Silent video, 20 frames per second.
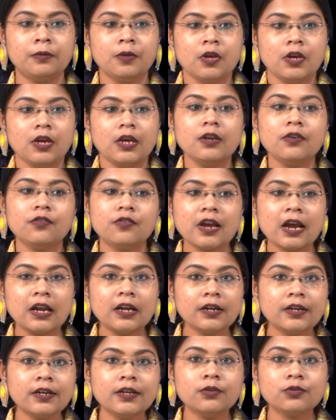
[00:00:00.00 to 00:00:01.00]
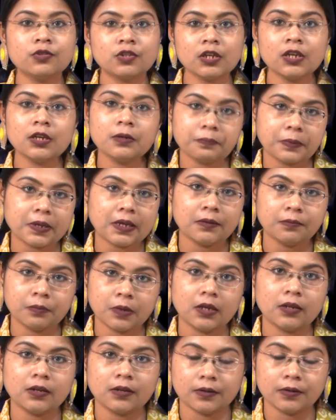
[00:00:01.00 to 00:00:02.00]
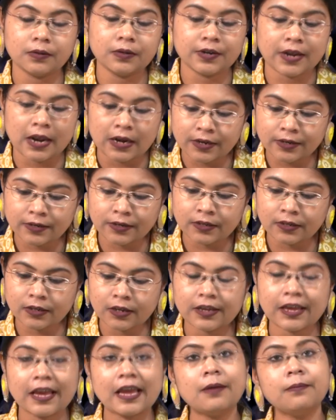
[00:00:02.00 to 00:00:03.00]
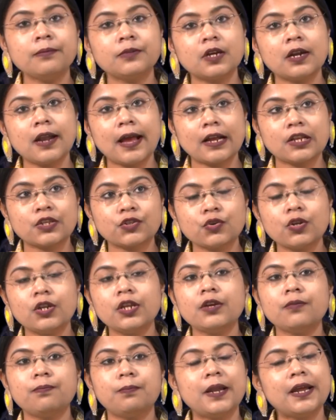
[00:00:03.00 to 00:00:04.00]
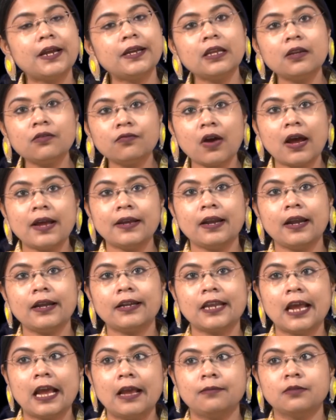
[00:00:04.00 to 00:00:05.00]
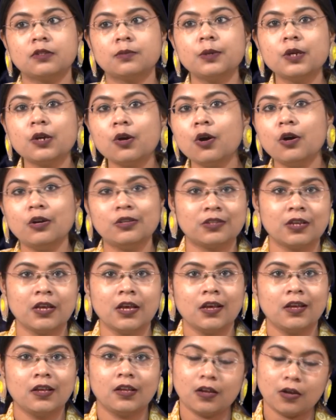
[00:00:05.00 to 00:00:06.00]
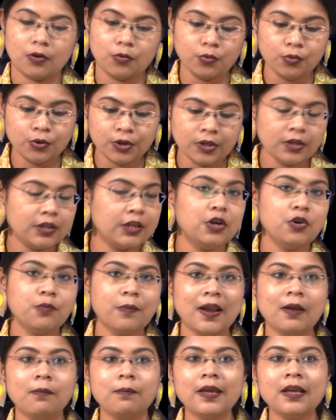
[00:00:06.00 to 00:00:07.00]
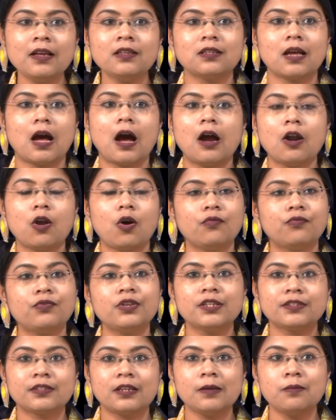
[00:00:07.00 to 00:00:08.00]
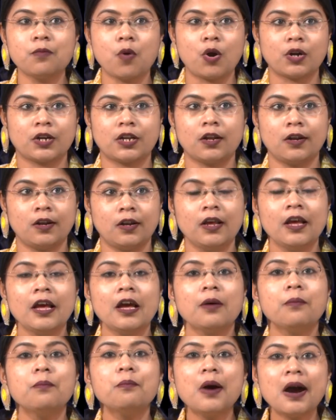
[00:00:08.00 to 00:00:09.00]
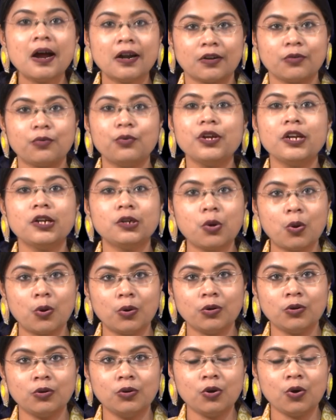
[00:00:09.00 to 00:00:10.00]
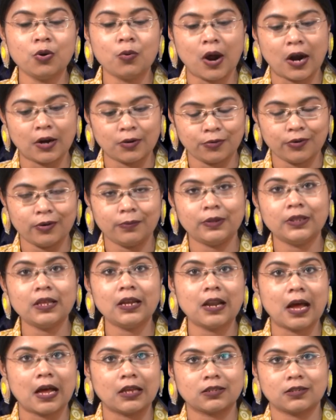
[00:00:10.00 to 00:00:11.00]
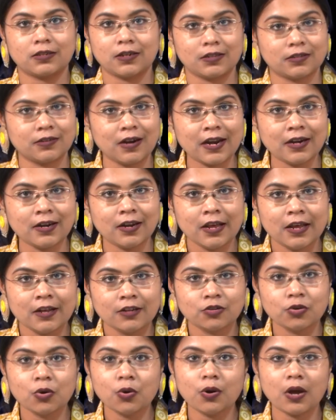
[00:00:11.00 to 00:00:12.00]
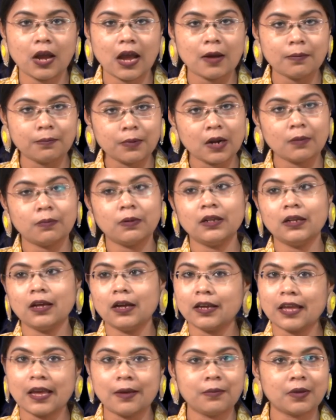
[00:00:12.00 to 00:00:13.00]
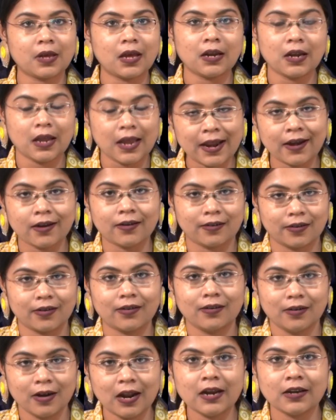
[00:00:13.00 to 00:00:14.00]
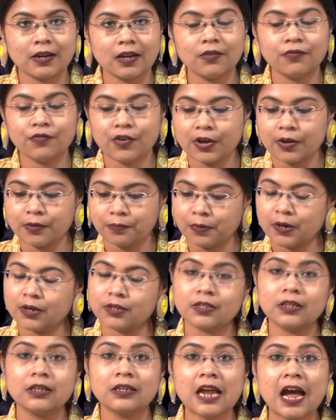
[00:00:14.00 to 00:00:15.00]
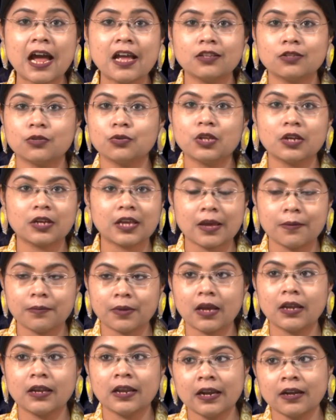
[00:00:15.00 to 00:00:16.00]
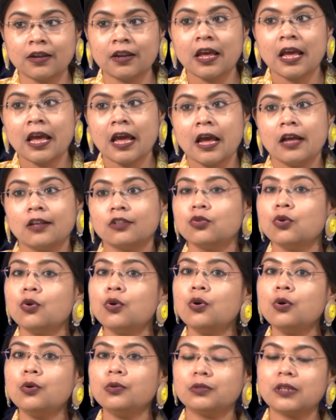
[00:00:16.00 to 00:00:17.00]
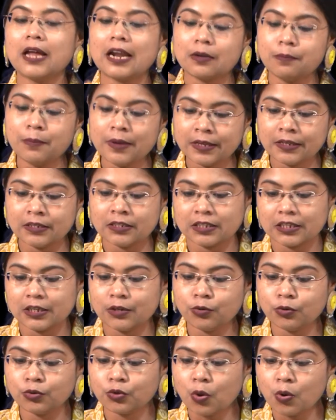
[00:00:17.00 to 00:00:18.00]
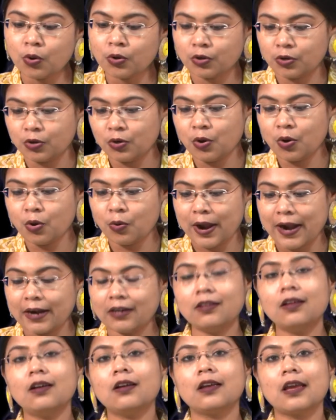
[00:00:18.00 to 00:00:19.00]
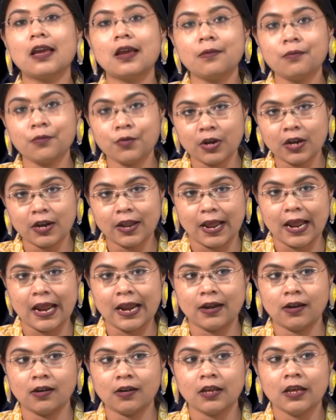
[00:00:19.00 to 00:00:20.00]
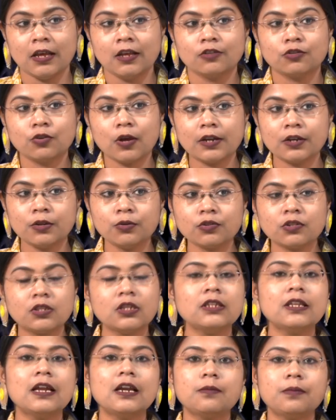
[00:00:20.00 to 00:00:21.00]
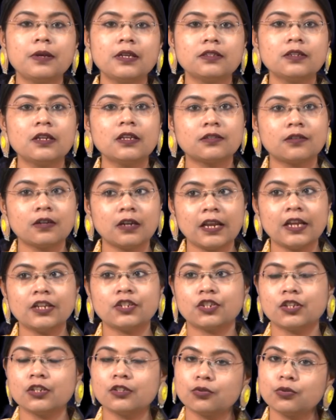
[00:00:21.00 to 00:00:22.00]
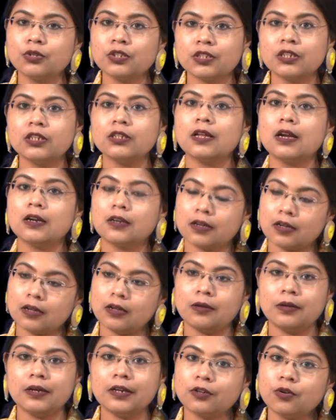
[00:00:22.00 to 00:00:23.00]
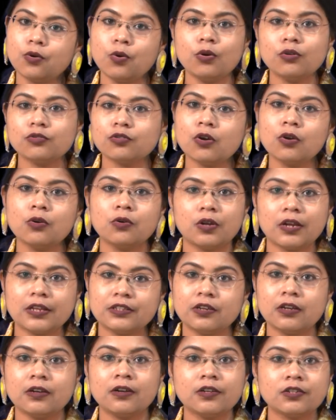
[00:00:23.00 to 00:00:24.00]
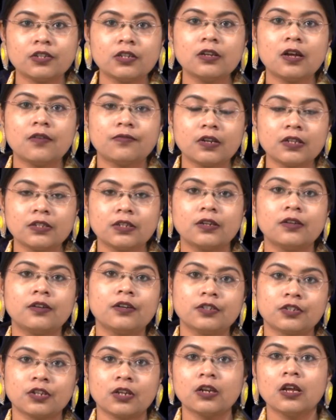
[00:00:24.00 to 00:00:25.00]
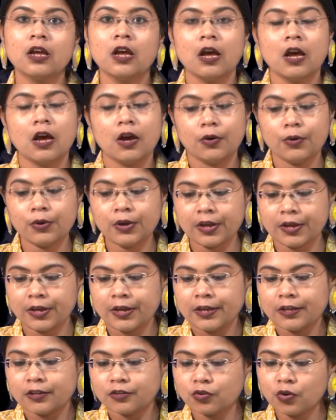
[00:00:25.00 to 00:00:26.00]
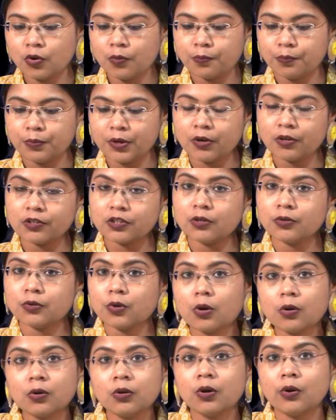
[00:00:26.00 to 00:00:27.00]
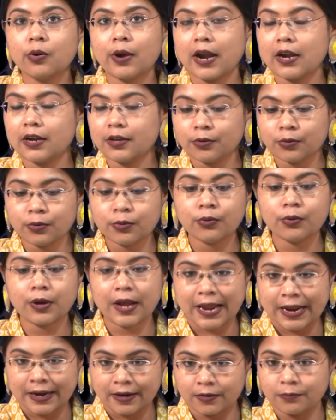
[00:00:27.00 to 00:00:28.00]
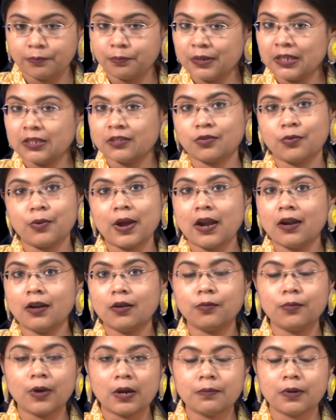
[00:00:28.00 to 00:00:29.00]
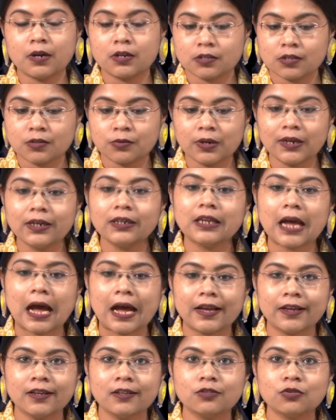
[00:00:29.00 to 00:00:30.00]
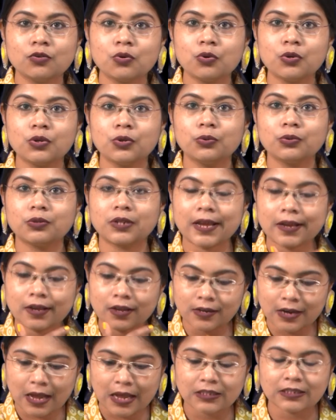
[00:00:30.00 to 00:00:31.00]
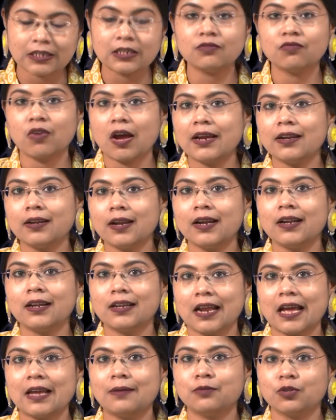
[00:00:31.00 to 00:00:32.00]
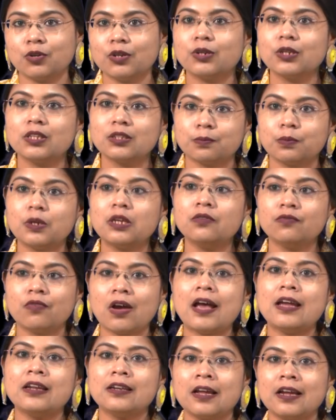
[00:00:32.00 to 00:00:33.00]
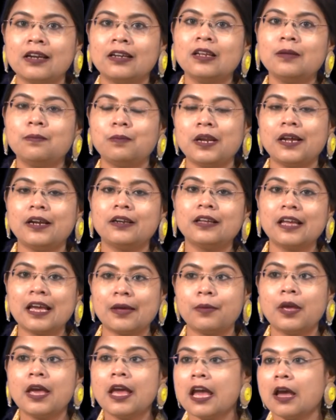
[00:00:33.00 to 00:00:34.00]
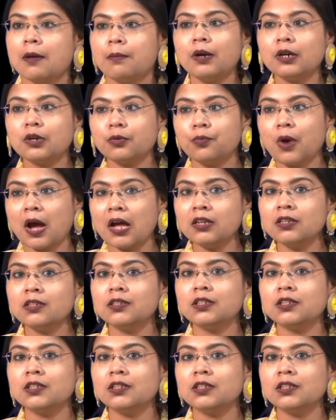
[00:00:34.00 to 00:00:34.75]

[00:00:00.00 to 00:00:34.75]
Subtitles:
in reality you see in reality the games are actually played infinite times, because we human beings are obviously mortal, but we don't know what will be the last stage, right. So abruptly a game can end, right, if a person dies, so the game can end. So that means you don't know where the game will end. So and you see that business relations, we see that it goes on generation after generation. Okay, so because you don't know where you end, means where one person will die, so you take it as infinite time, so it is infinitely played game. But once